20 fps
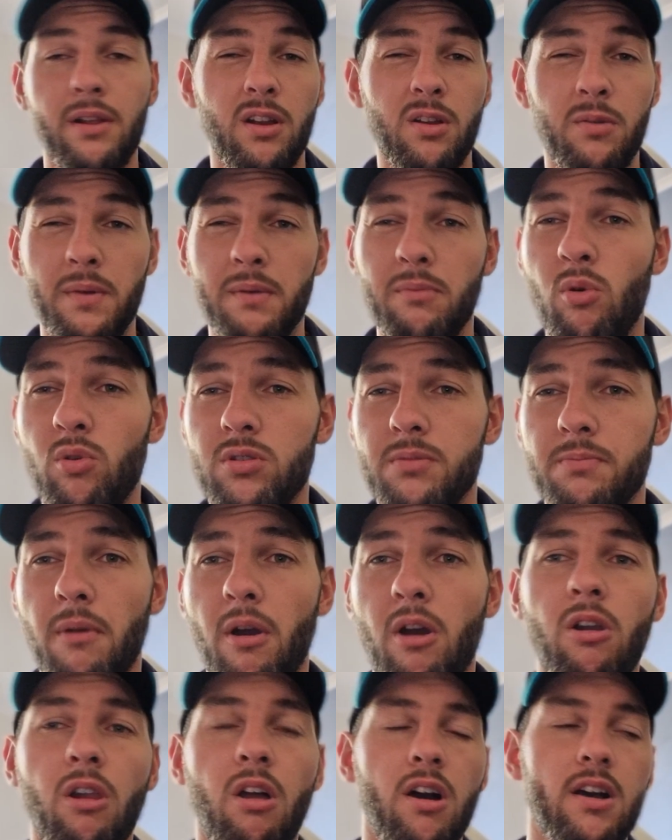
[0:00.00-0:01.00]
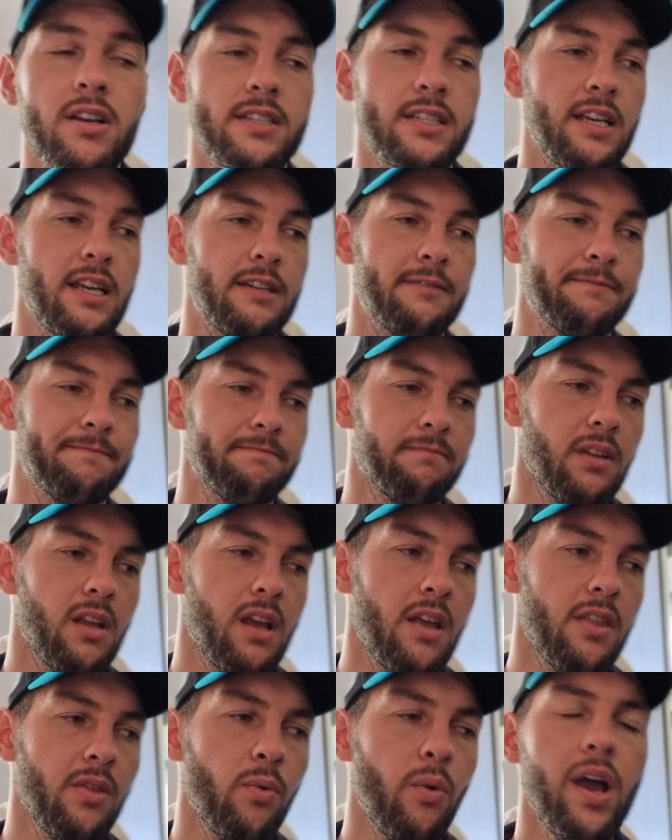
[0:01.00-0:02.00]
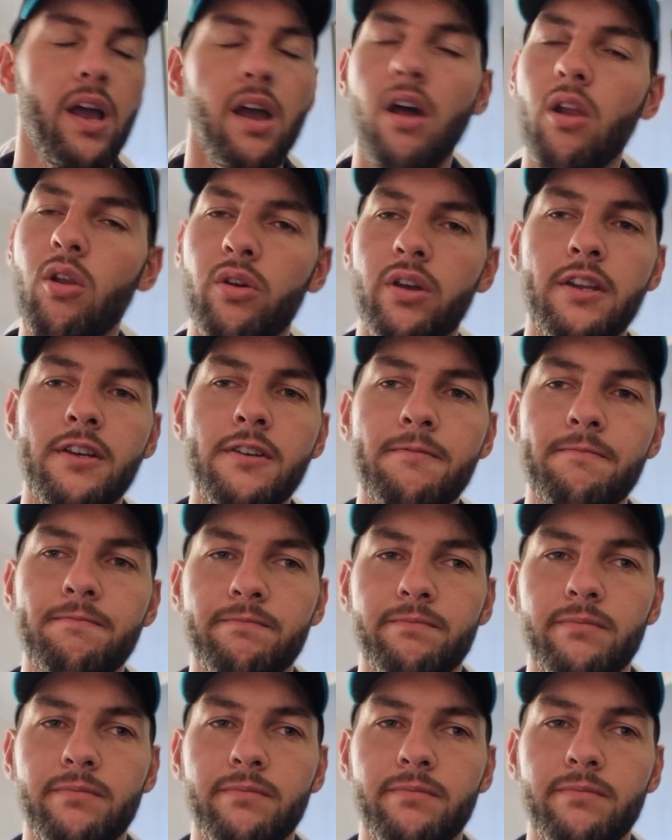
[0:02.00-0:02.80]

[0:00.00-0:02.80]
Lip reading: a little bit more demoralising. And the way I look at it,